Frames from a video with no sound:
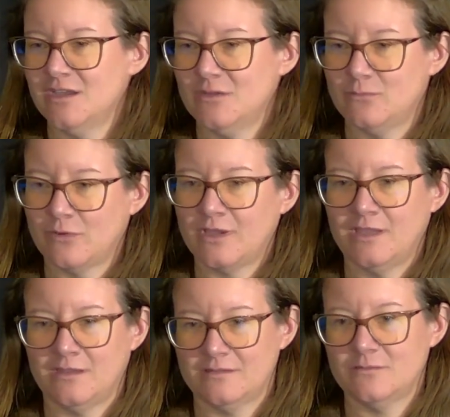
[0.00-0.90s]

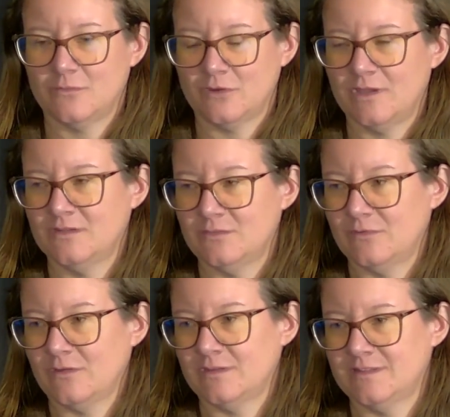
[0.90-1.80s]
working
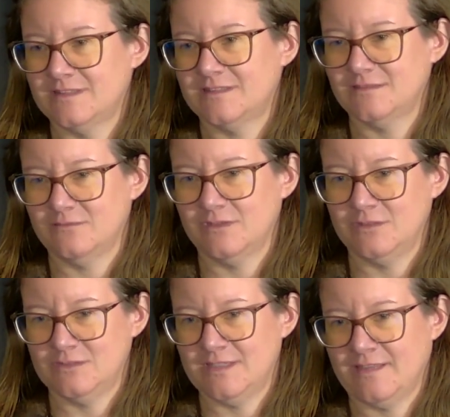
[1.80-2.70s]
towards
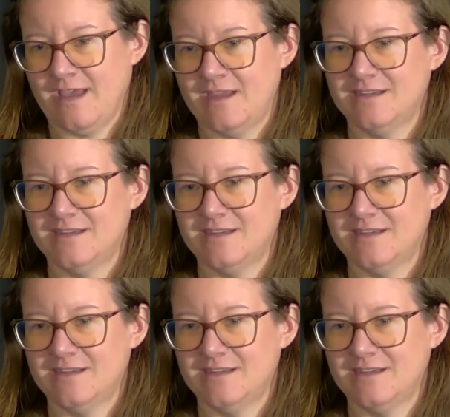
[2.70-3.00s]
reducing that.